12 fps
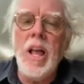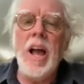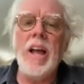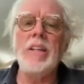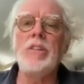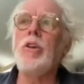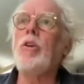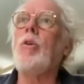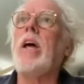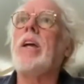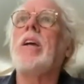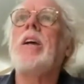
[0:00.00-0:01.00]
And you know,
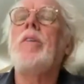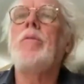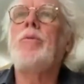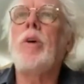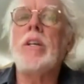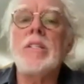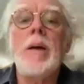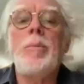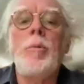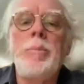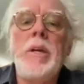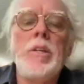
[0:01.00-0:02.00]
like for
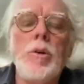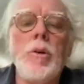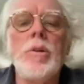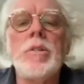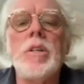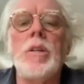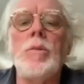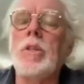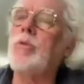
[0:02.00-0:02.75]
example, Peter Erskine,